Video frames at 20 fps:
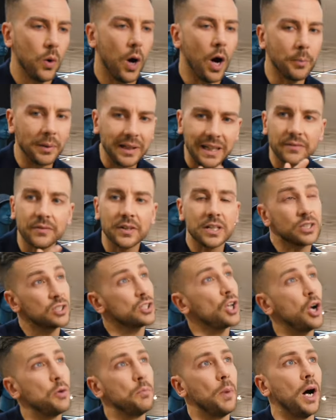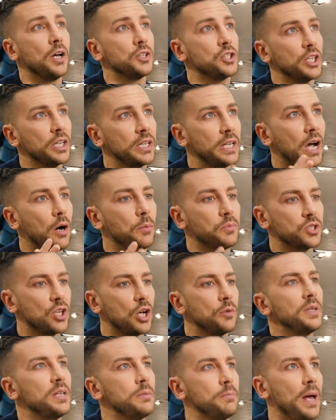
I believe in this so much and it can help so many